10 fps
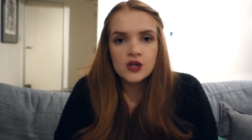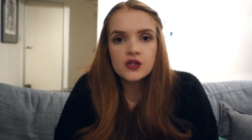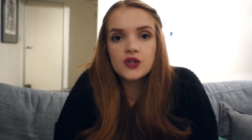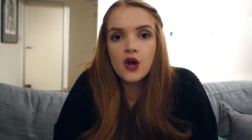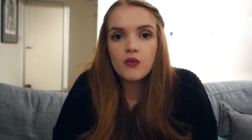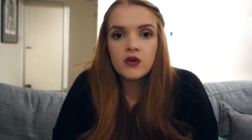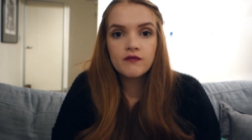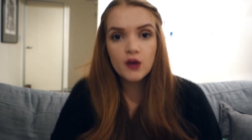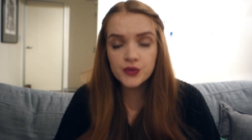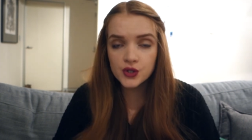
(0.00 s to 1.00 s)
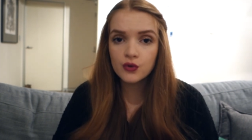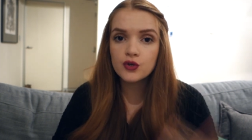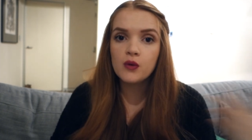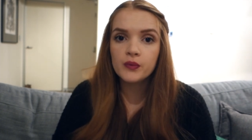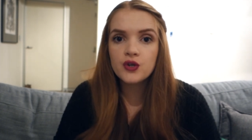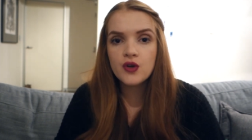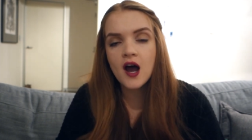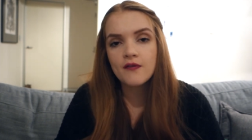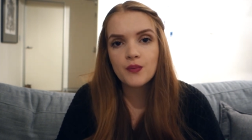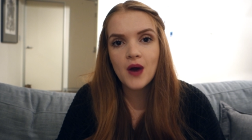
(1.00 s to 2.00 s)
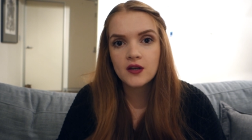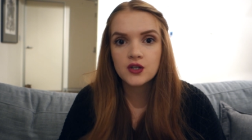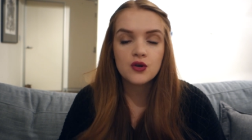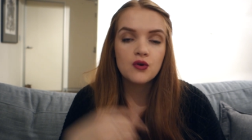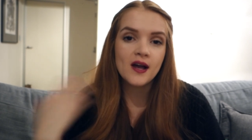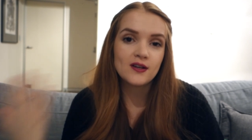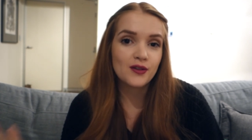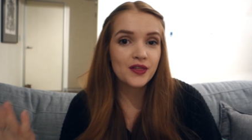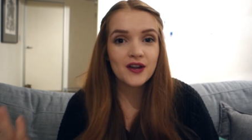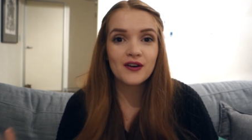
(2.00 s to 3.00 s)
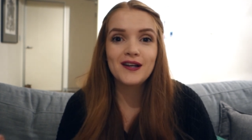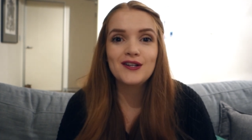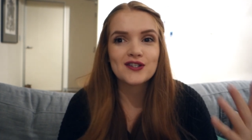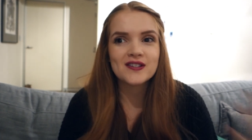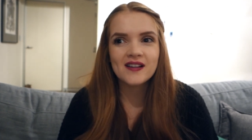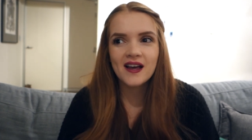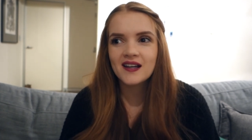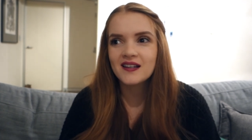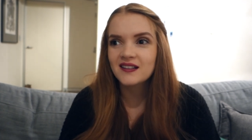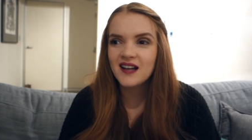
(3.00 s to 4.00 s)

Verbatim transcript: So with film school, normally you have your practical and your theory, just like,